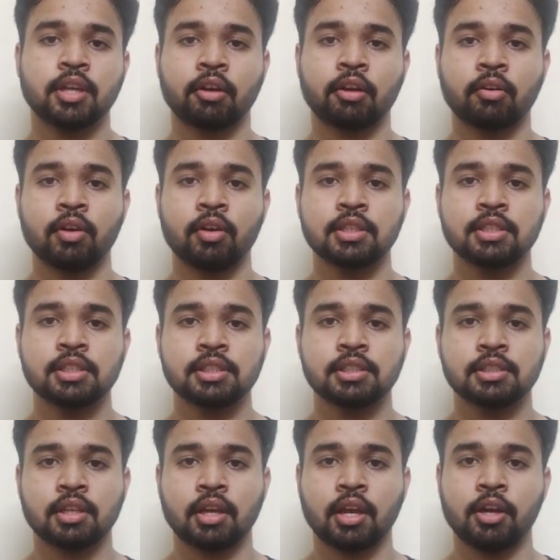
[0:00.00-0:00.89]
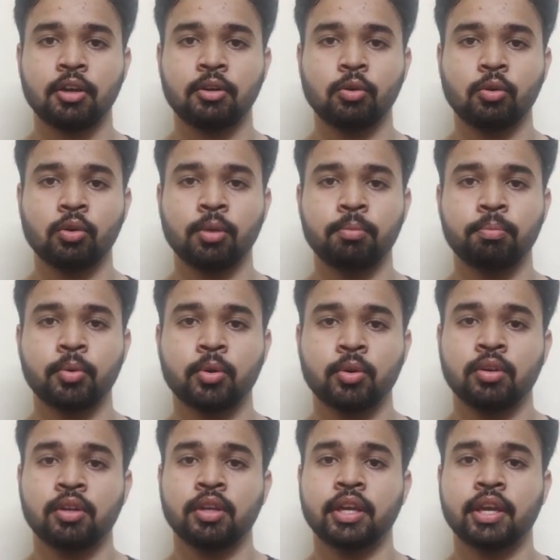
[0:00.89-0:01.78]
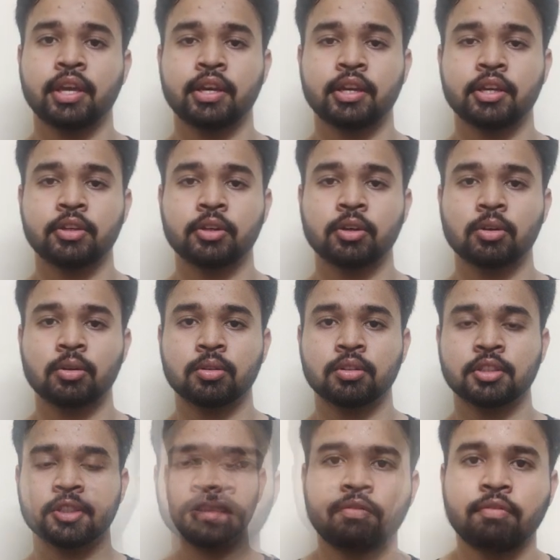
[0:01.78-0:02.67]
technologies and to improve career growth.